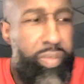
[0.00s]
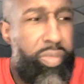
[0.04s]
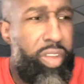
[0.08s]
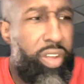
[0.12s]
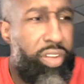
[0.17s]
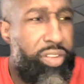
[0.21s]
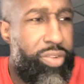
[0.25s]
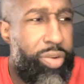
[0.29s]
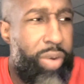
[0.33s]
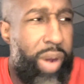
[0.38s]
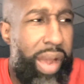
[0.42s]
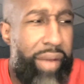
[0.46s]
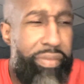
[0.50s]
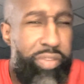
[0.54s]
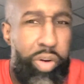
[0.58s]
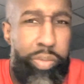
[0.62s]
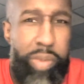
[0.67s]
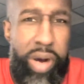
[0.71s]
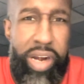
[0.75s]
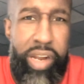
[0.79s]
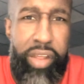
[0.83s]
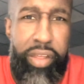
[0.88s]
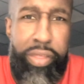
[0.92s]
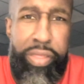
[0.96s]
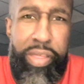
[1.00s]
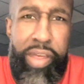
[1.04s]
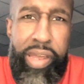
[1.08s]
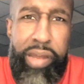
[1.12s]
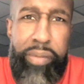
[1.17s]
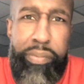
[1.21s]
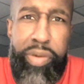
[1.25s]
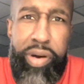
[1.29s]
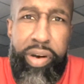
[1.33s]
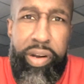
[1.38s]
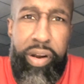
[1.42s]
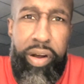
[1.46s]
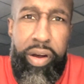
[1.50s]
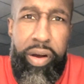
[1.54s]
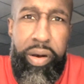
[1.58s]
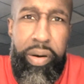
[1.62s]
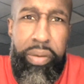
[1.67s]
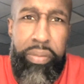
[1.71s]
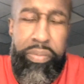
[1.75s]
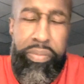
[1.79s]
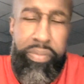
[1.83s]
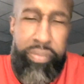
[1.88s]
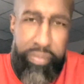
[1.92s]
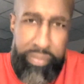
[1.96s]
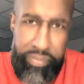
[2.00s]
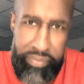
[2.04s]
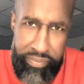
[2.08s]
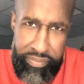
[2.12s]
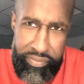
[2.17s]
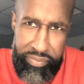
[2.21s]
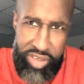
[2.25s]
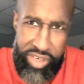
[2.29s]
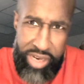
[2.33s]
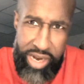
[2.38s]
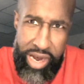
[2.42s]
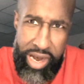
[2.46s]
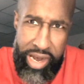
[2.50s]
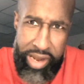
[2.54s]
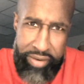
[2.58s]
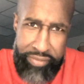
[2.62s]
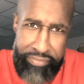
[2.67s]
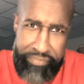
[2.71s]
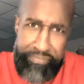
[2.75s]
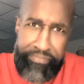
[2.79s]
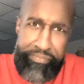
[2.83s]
So I have nobody to thank but God.